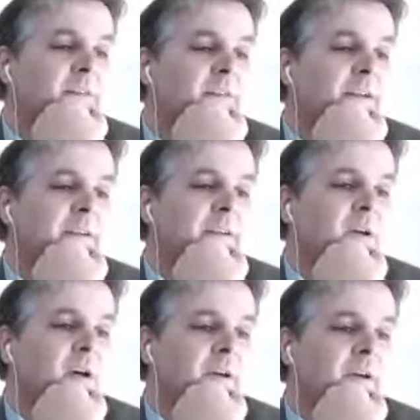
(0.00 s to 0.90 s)

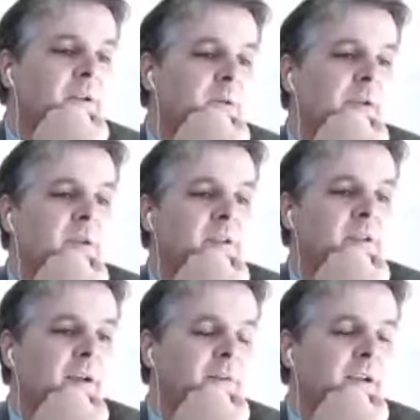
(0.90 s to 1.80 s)
Categorical. We don't have
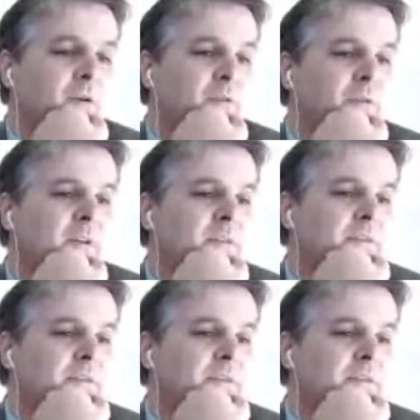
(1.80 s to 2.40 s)
a Nova.